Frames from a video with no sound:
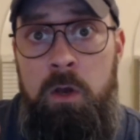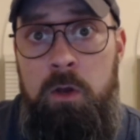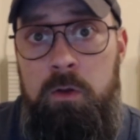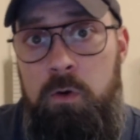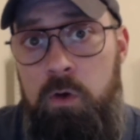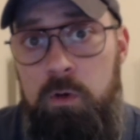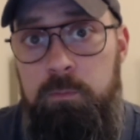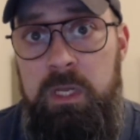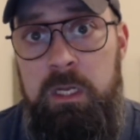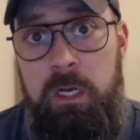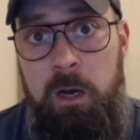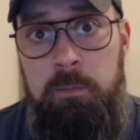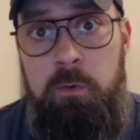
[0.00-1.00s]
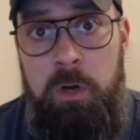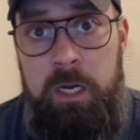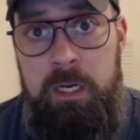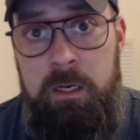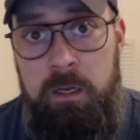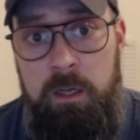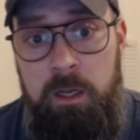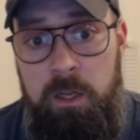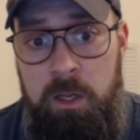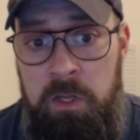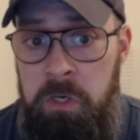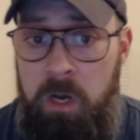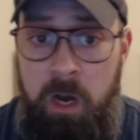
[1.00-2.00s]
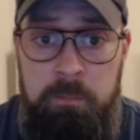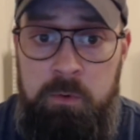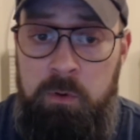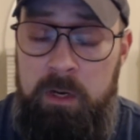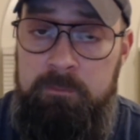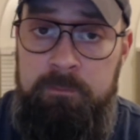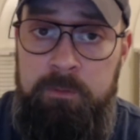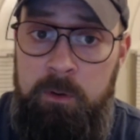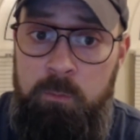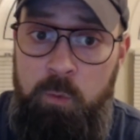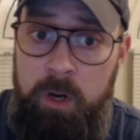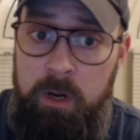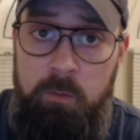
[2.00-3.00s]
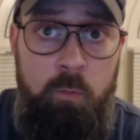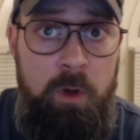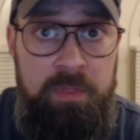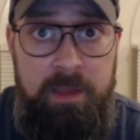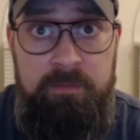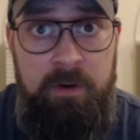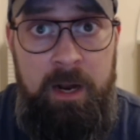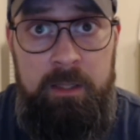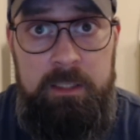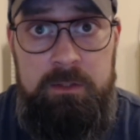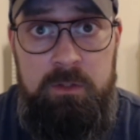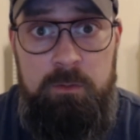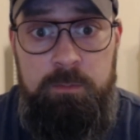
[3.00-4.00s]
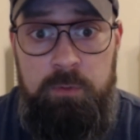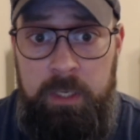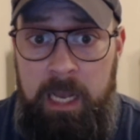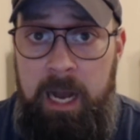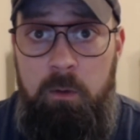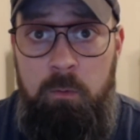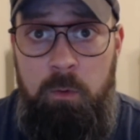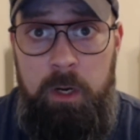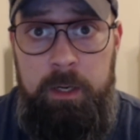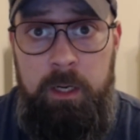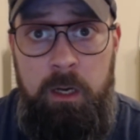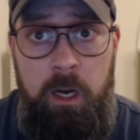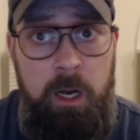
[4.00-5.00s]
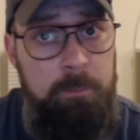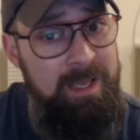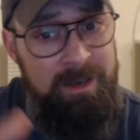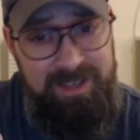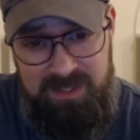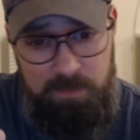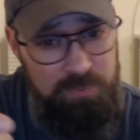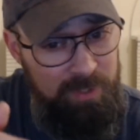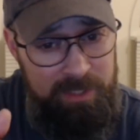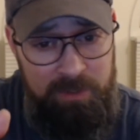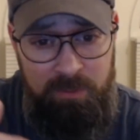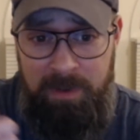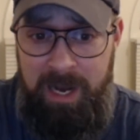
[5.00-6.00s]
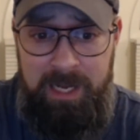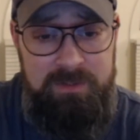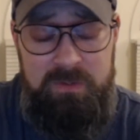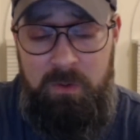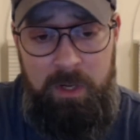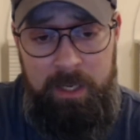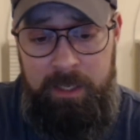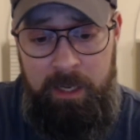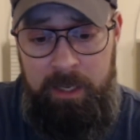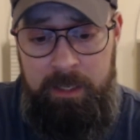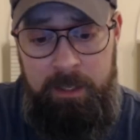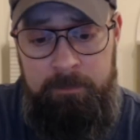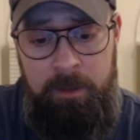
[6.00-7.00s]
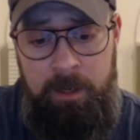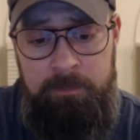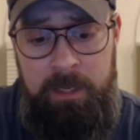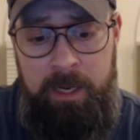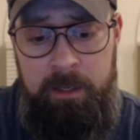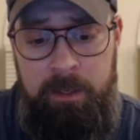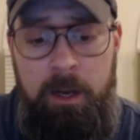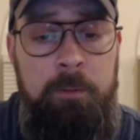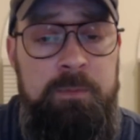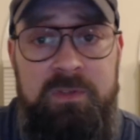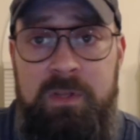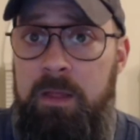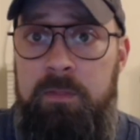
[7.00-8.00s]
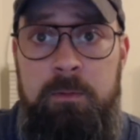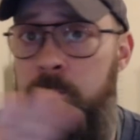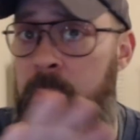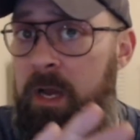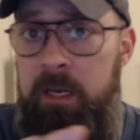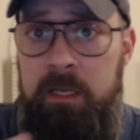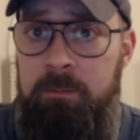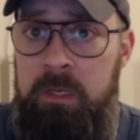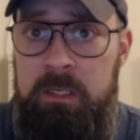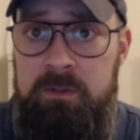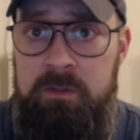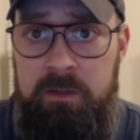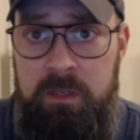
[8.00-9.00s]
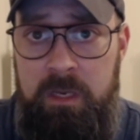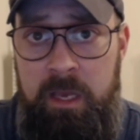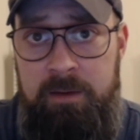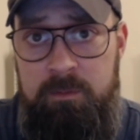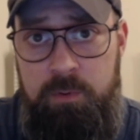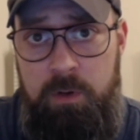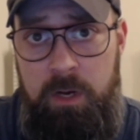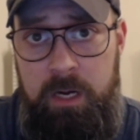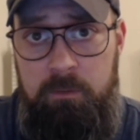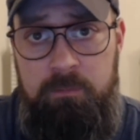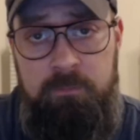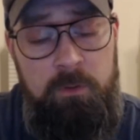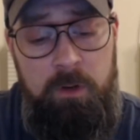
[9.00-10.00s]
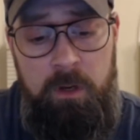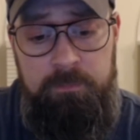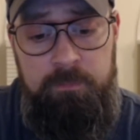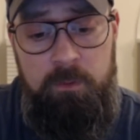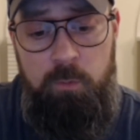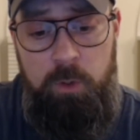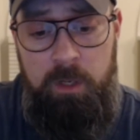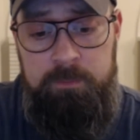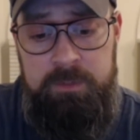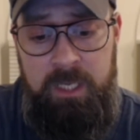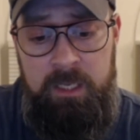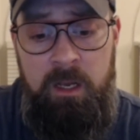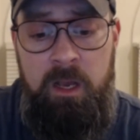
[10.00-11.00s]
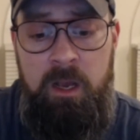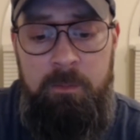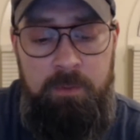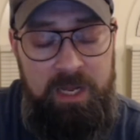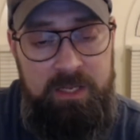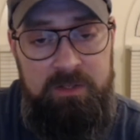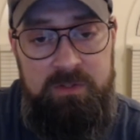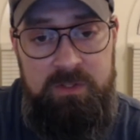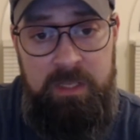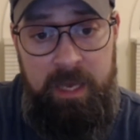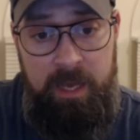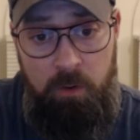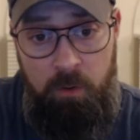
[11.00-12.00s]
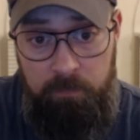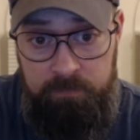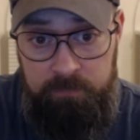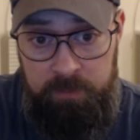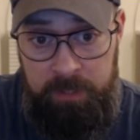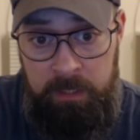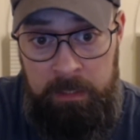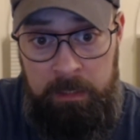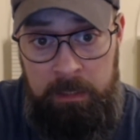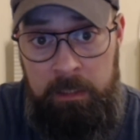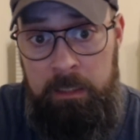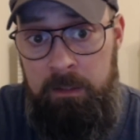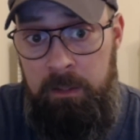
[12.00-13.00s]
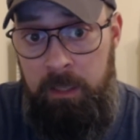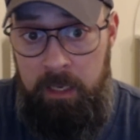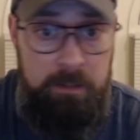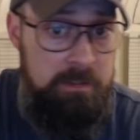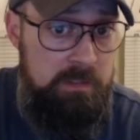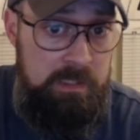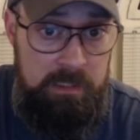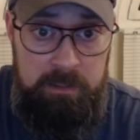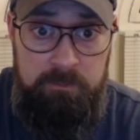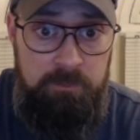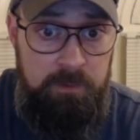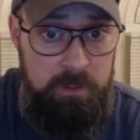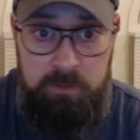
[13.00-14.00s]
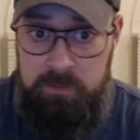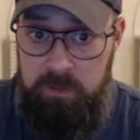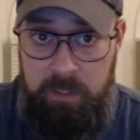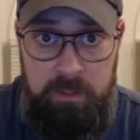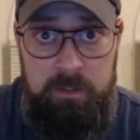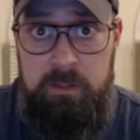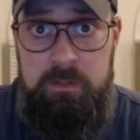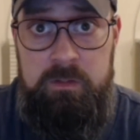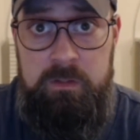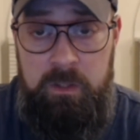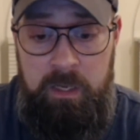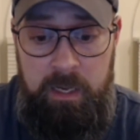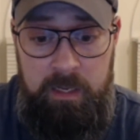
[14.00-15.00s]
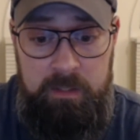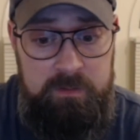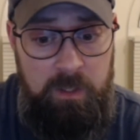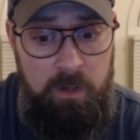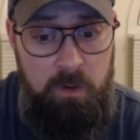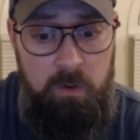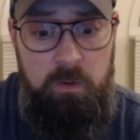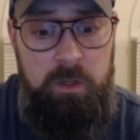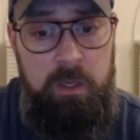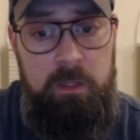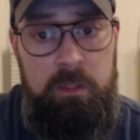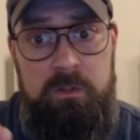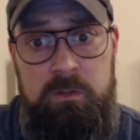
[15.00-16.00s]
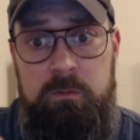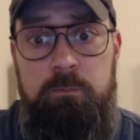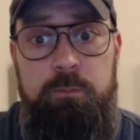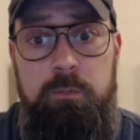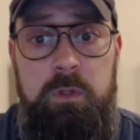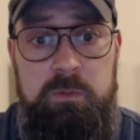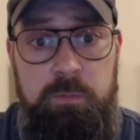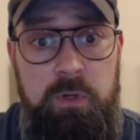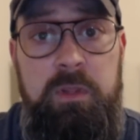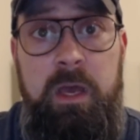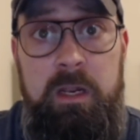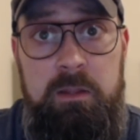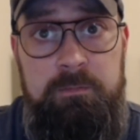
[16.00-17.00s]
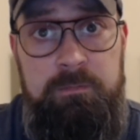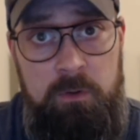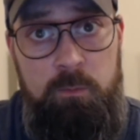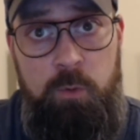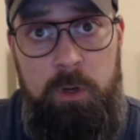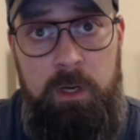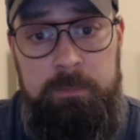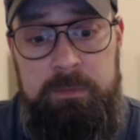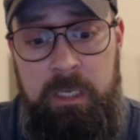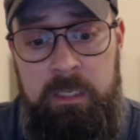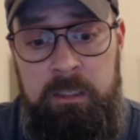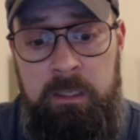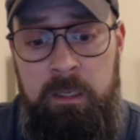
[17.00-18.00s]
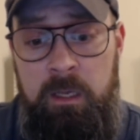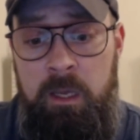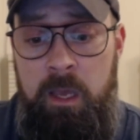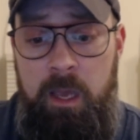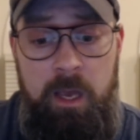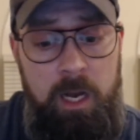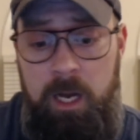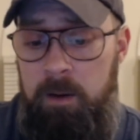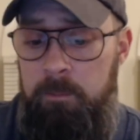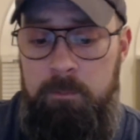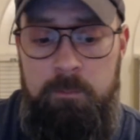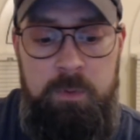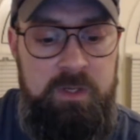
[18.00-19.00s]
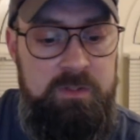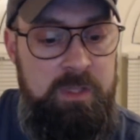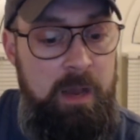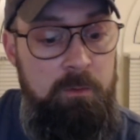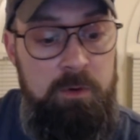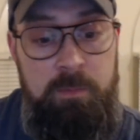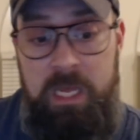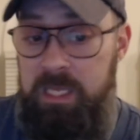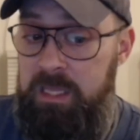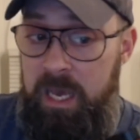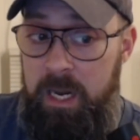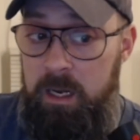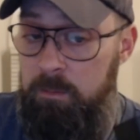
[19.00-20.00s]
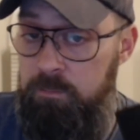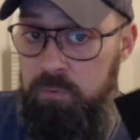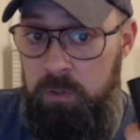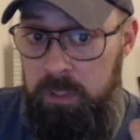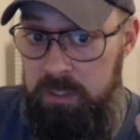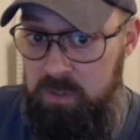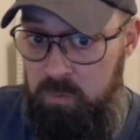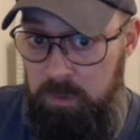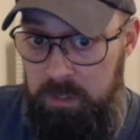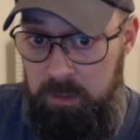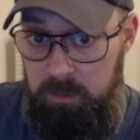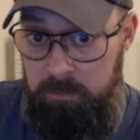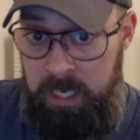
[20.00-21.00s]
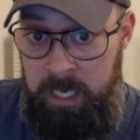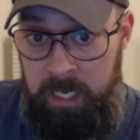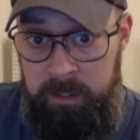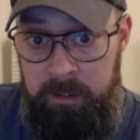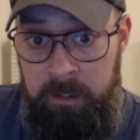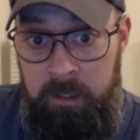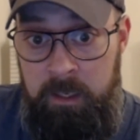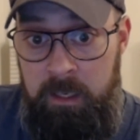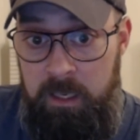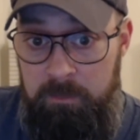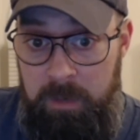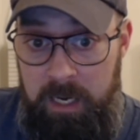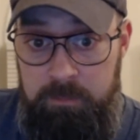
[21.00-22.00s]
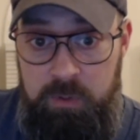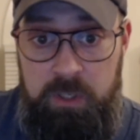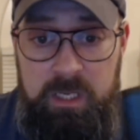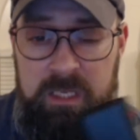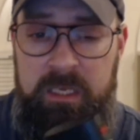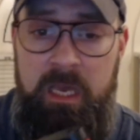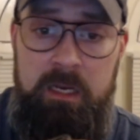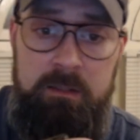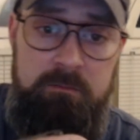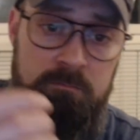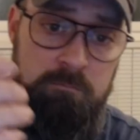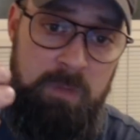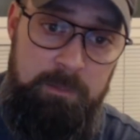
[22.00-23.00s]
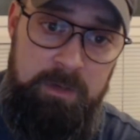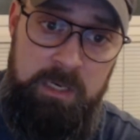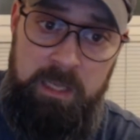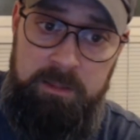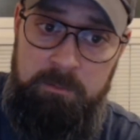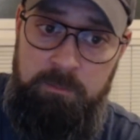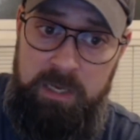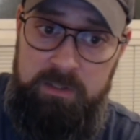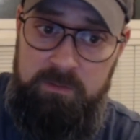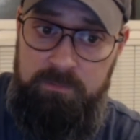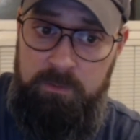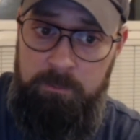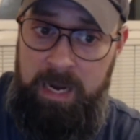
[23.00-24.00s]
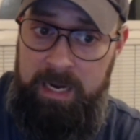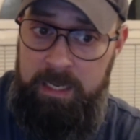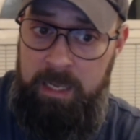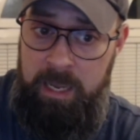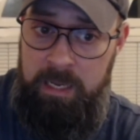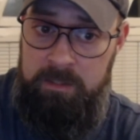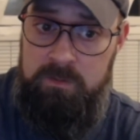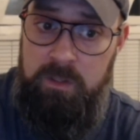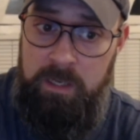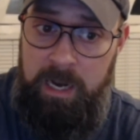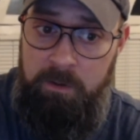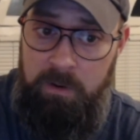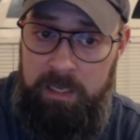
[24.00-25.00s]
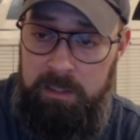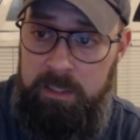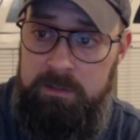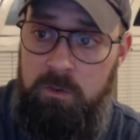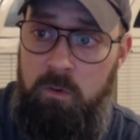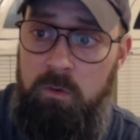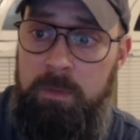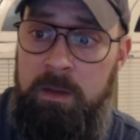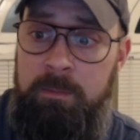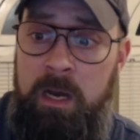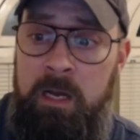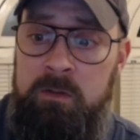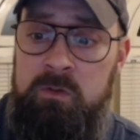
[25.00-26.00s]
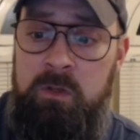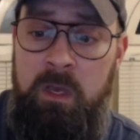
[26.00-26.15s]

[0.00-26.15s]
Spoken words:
could be an upgrade in an upgrade firmware when they finally do bring out one. And it's a pretty new mod, so I'm not upset by any means that they haven't brought out a firmware update, but I could see that hopefully they see videos like this and say, oh, okay, let's put that in the firmware update, because that would make that a pretty sweet little mod in my book. Again, maybe not the best for my hands and how I like to hold my mods